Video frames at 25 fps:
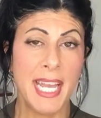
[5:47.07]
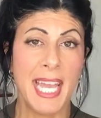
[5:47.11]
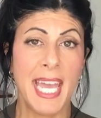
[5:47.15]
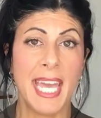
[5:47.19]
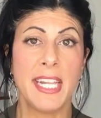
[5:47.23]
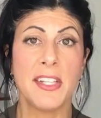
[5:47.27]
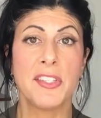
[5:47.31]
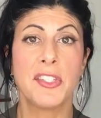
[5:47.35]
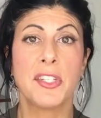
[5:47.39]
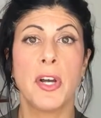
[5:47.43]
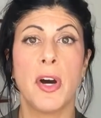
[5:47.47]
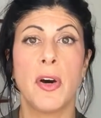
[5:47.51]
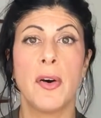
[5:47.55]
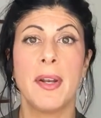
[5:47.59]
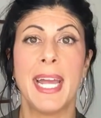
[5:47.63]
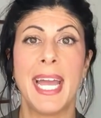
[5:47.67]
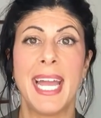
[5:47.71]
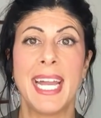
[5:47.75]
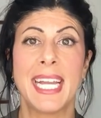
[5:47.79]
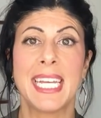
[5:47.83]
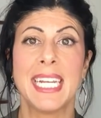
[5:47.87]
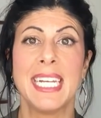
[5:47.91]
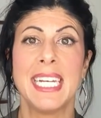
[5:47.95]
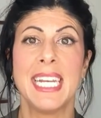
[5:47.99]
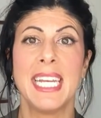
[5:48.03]
and it's called
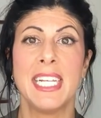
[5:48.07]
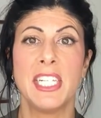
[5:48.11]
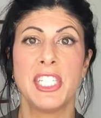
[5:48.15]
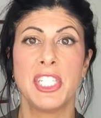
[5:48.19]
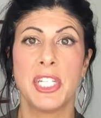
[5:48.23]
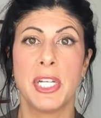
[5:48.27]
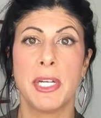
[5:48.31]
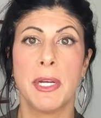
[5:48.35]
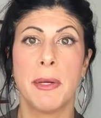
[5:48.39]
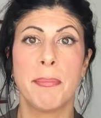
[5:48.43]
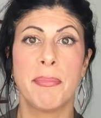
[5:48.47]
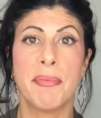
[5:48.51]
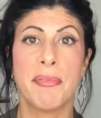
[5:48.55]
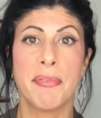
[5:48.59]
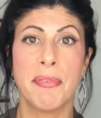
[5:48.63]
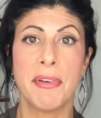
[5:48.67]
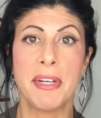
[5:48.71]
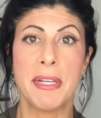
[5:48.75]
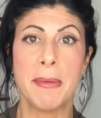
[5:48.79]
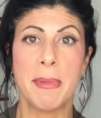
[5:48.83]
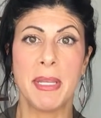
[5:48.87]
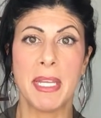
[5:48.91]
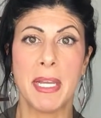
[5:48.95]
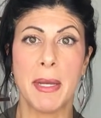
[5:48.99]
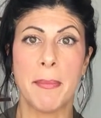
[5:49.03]
Echinacea
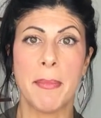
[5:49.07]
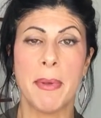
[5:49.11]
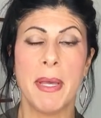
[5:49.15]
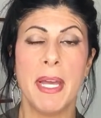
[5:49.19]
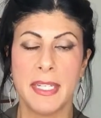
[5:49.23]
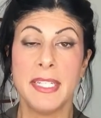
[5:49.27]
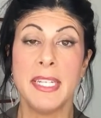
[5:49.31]
Premium.